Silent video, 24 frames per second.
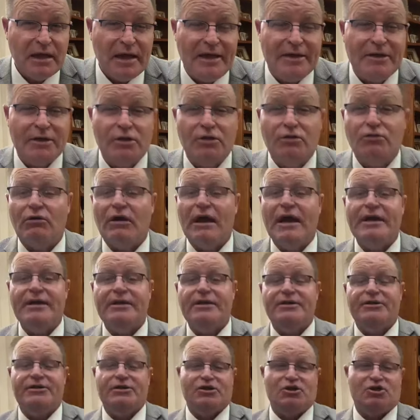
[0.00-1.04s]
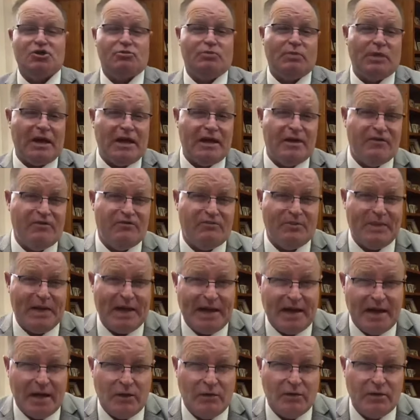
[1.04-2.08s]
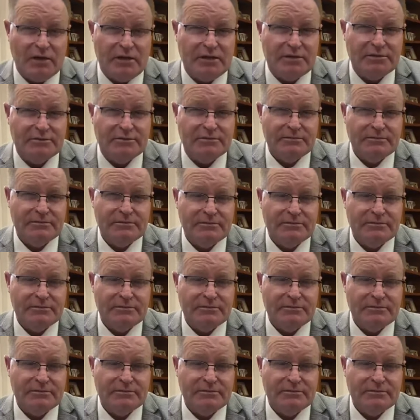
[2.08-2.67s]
and a greater display of power